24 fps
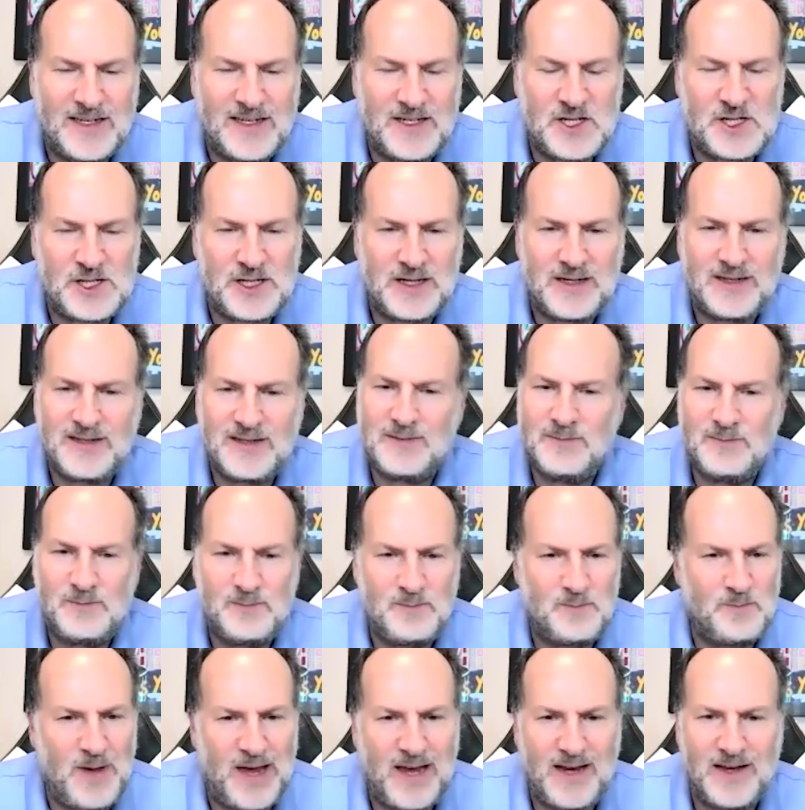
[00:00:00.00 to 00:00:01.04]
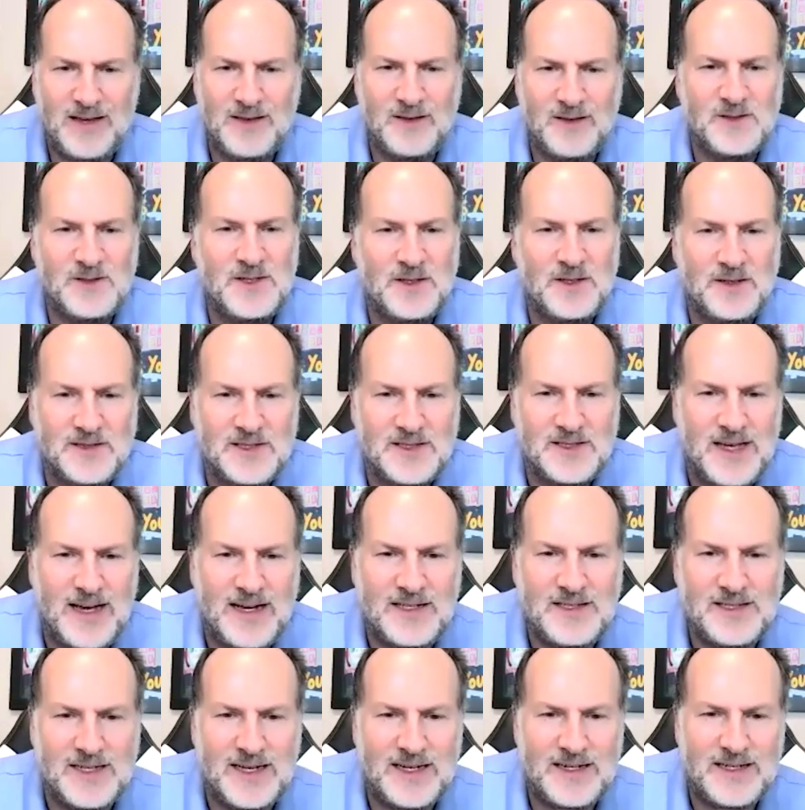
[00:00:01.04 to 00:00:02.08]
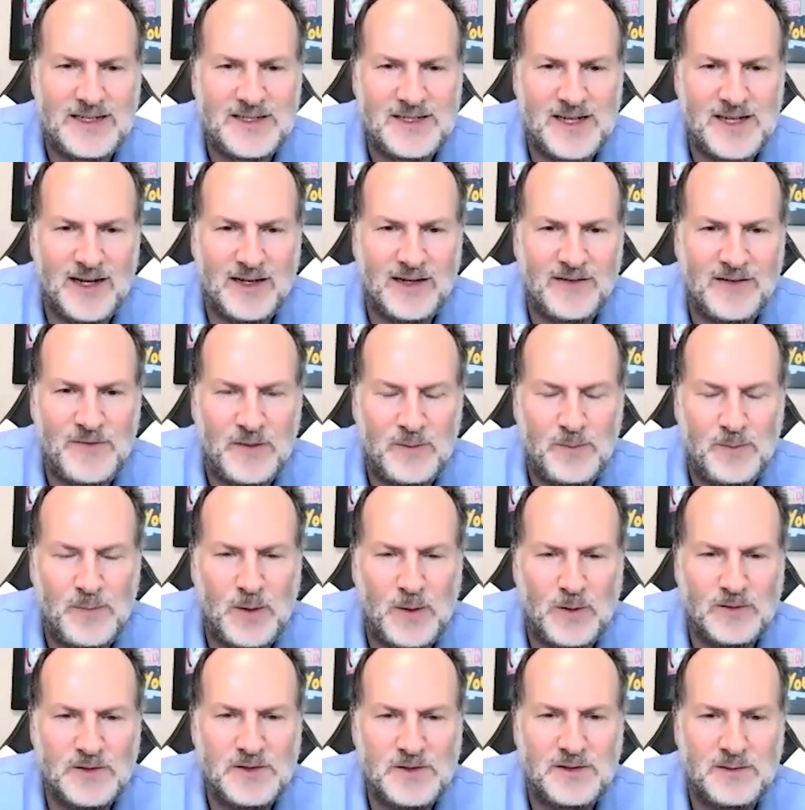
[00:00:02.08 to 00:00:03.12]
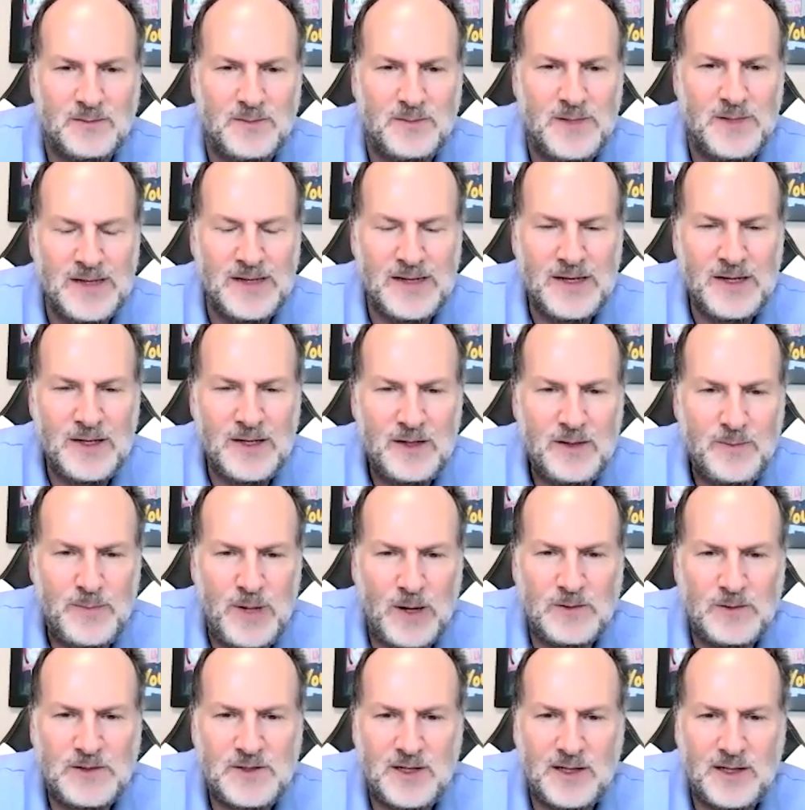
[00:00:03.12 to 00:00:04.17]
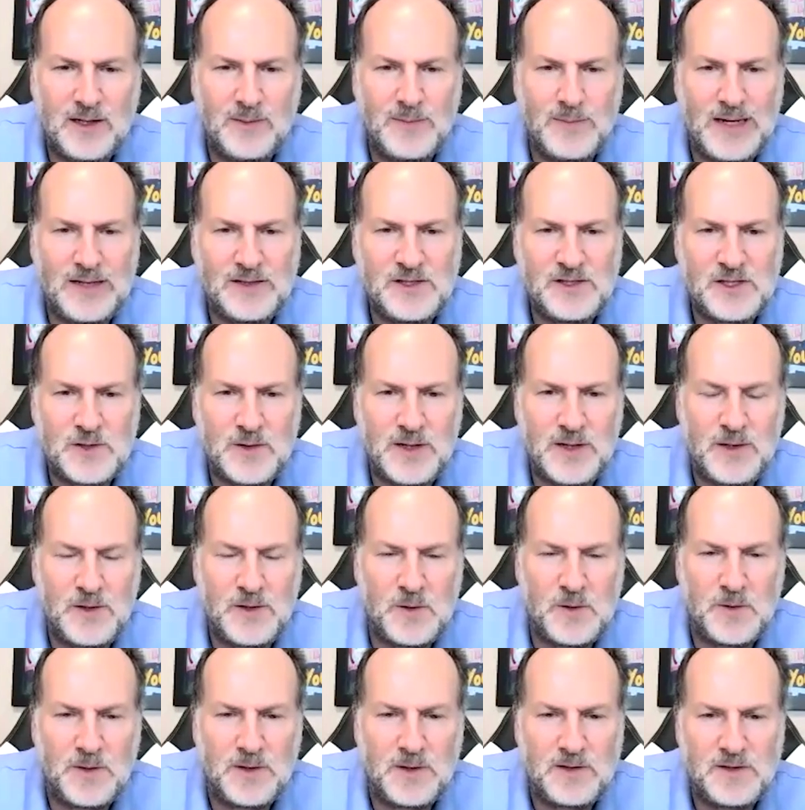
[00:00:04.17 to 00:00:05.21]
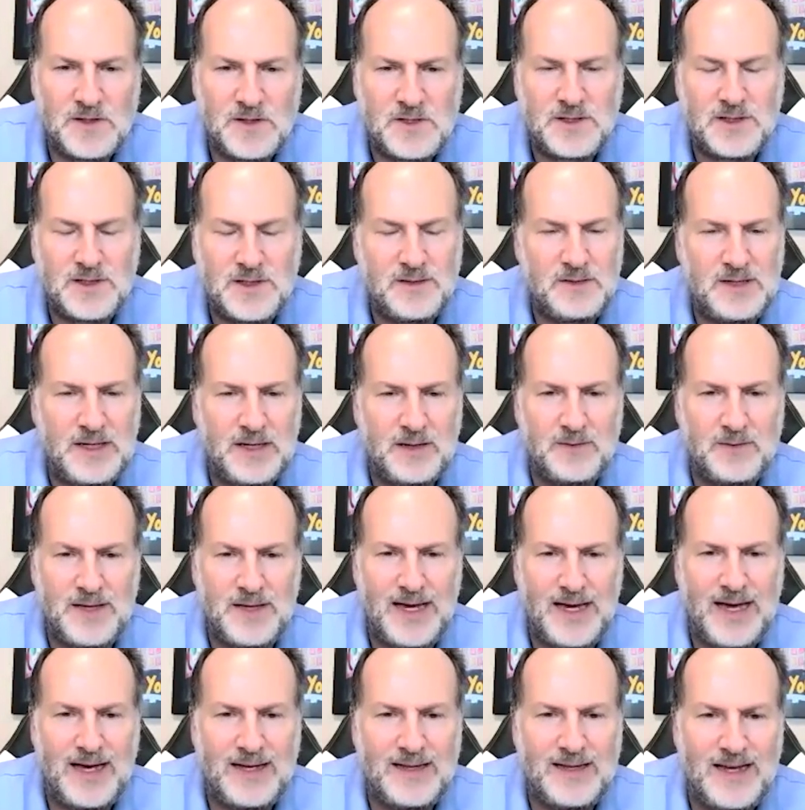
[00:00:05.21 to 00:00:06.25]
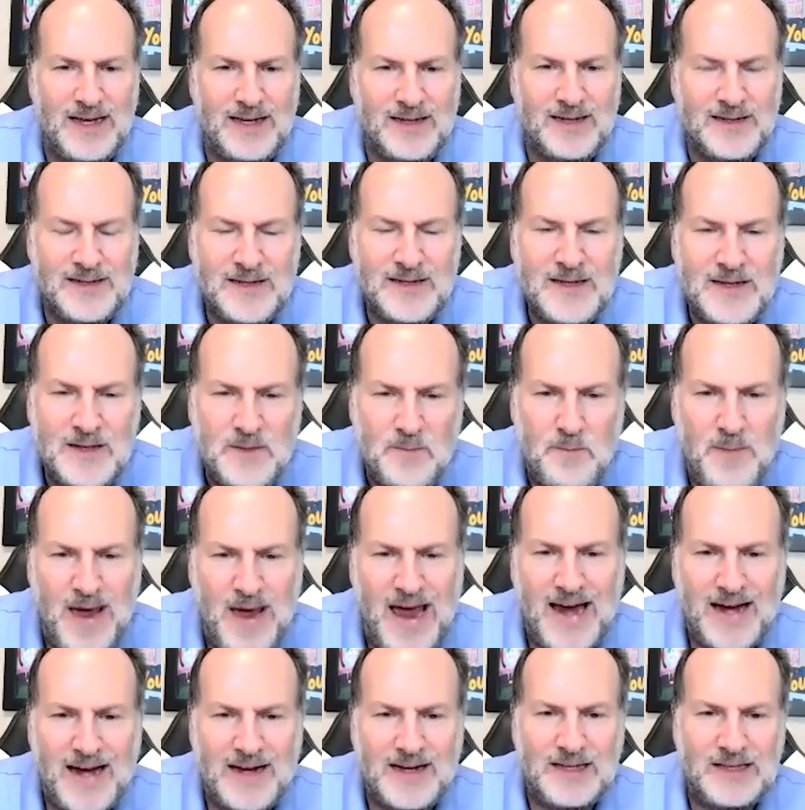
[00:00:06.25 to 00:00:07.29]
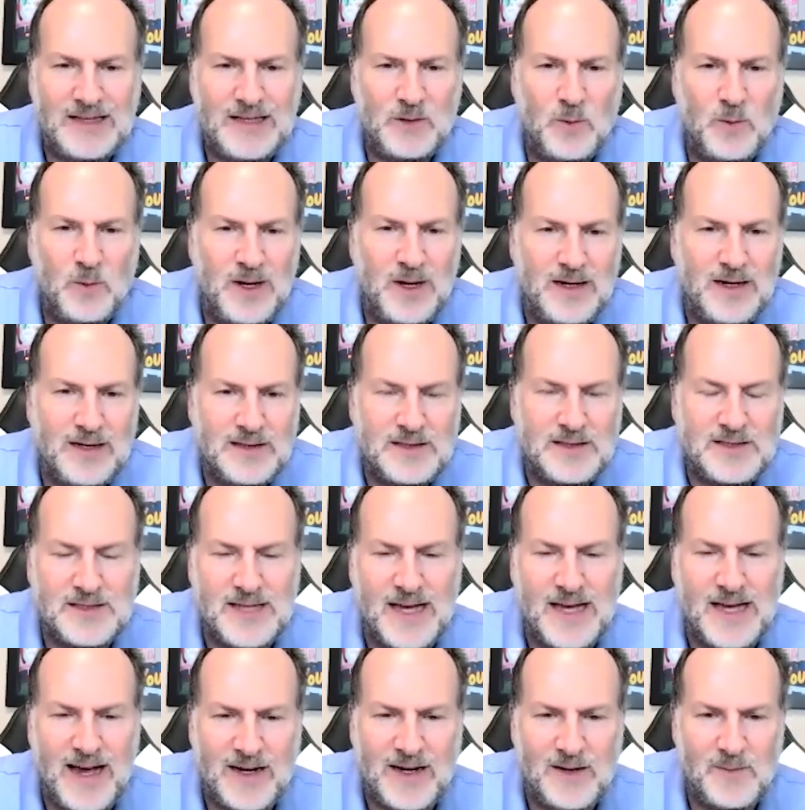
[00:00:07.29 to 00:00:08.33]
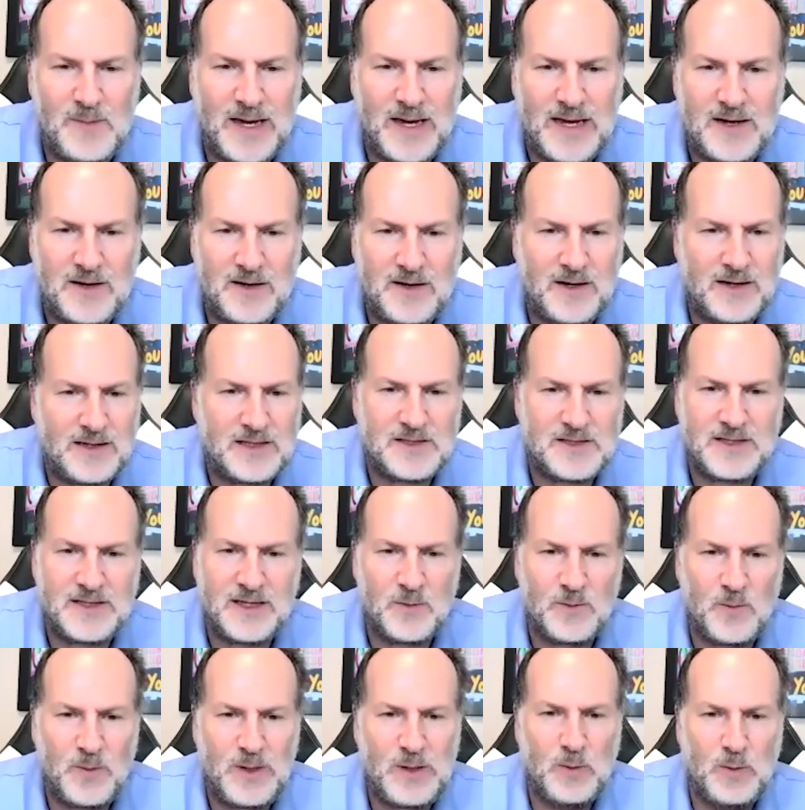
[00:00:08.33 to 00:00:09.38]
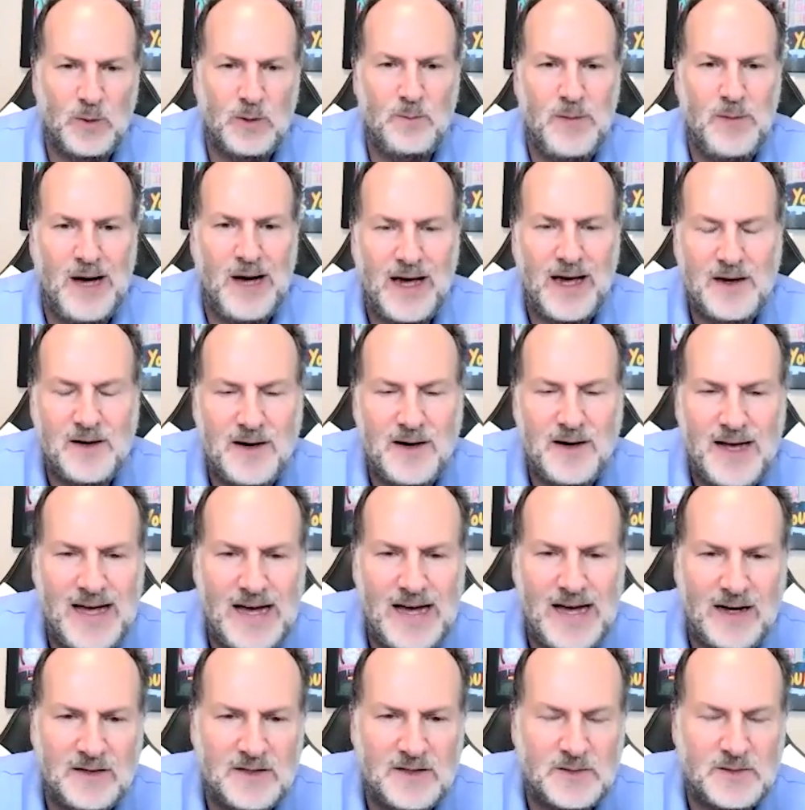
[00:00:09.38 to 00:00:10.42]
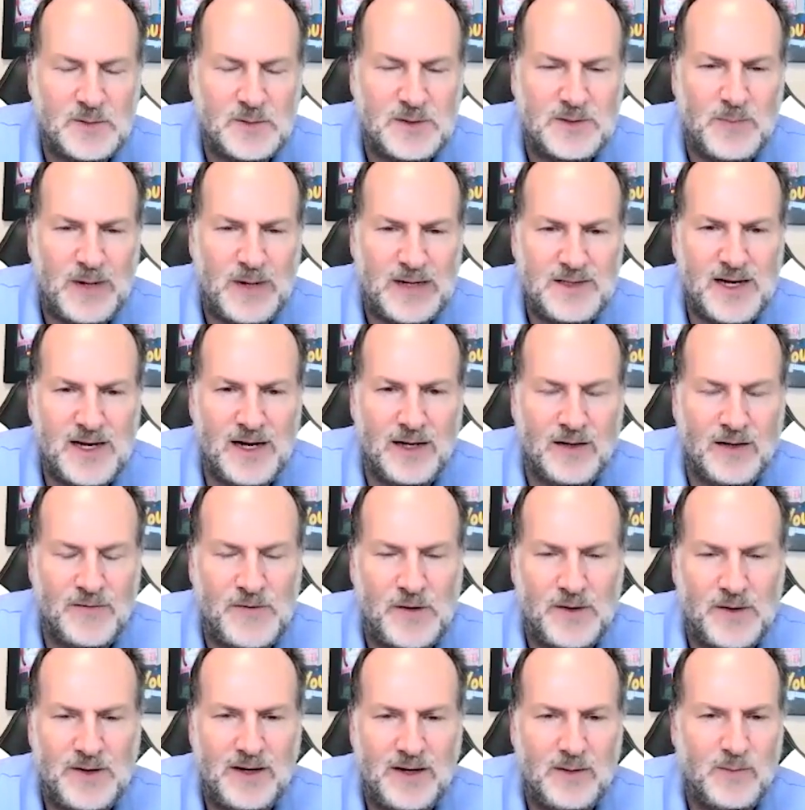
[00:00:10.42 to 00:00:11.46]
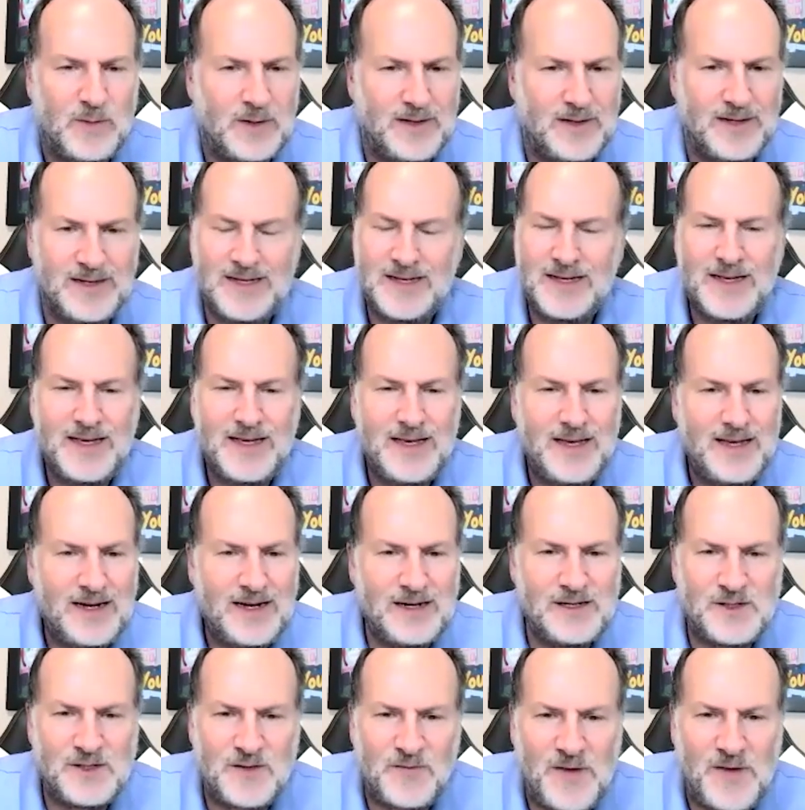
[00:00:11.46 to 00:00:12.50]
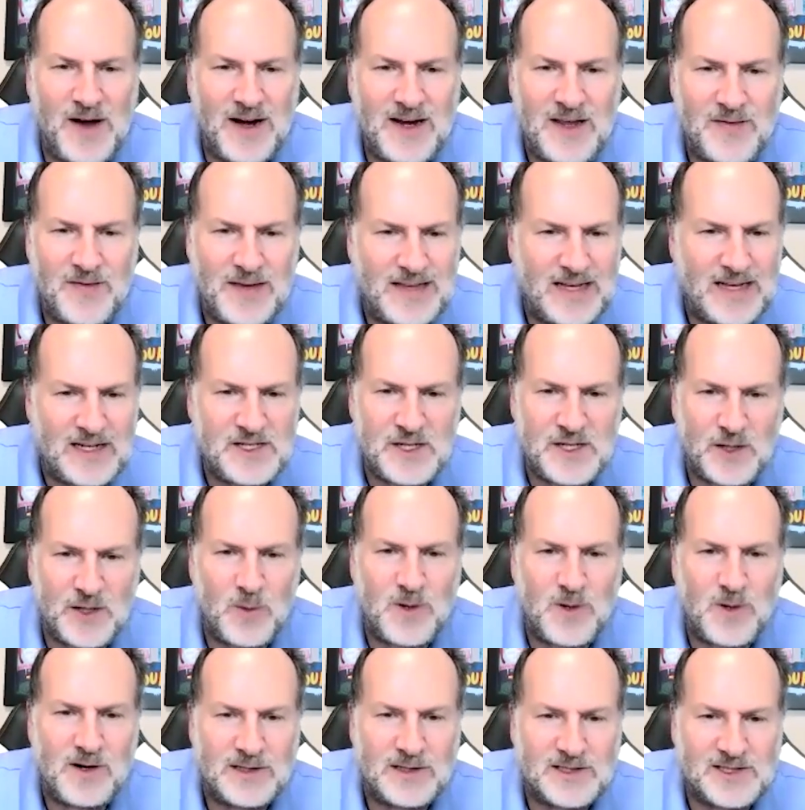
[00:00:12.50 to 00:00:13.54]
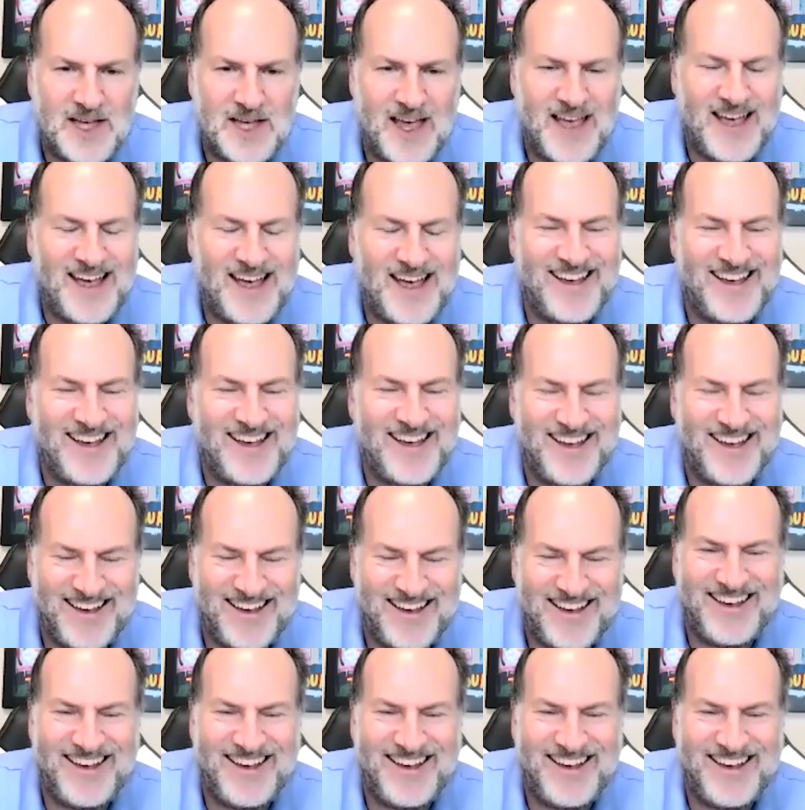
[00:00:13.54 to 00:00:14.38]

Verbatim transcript: ninja, banging those little signs on the telephone poles and posting them on street corners, and, you know, had a magnet that went on the side of my car that said, "We will buy your house," with my telephone number. And here's the funny thing, that shit works. It